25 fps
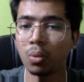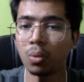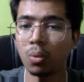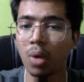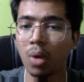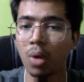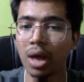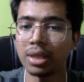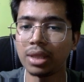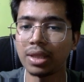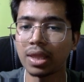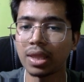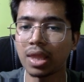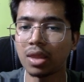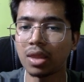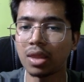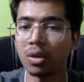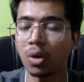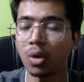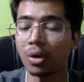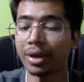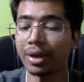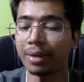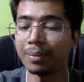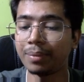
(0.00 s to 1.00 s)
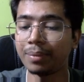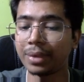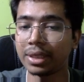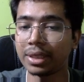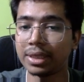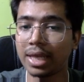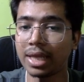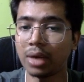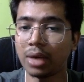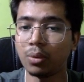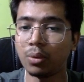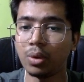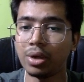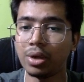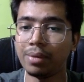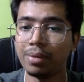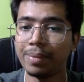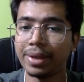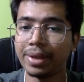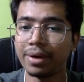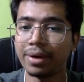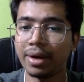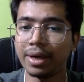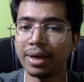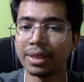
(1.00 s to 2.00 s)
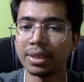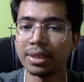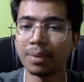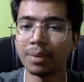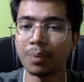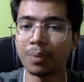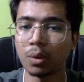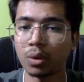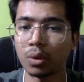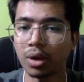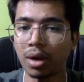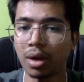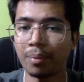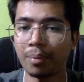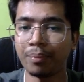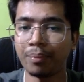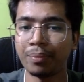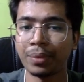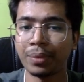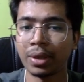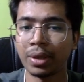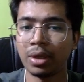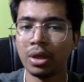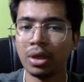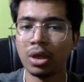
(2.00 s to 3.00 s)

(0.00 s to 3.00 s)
while this is not empty, then we'll be running the program.